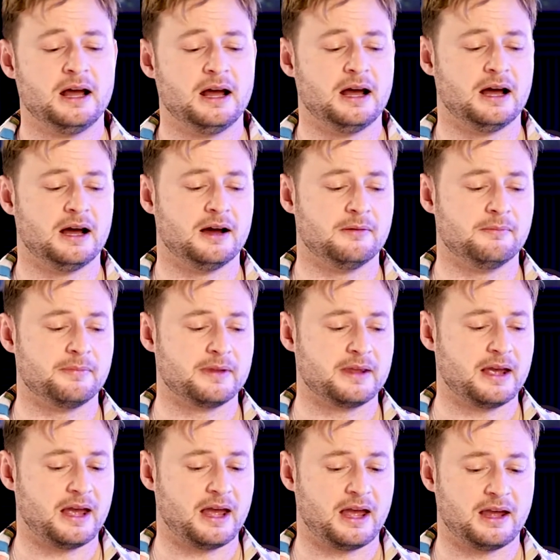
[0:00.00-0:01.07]

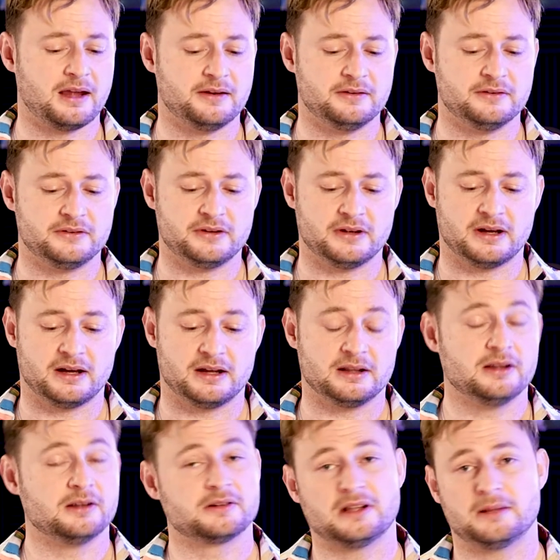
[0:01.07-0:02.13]

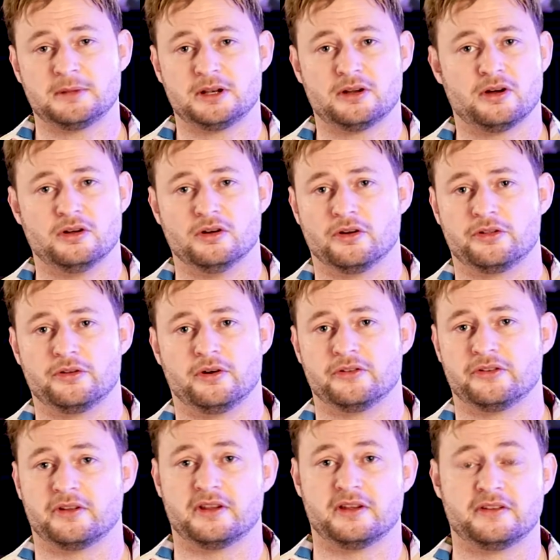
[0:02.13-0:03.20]
Look, let me know your thoughts
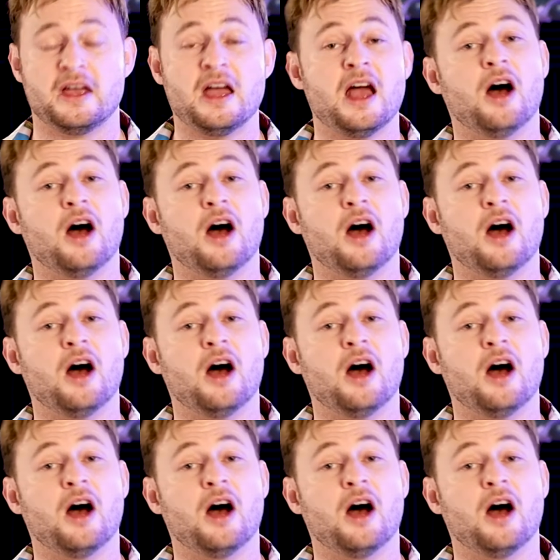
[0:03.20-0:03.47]
on this.